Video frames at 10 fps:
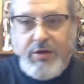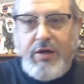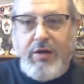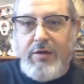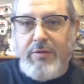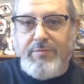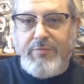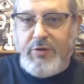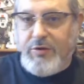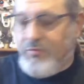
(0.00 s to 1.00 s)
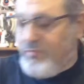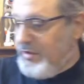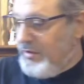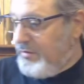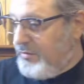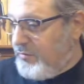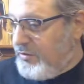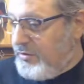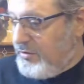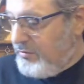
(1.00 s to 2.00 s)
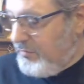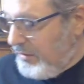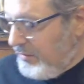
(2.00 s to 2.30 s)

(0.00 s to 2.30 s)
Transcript: or 3, 1, 2. Wait,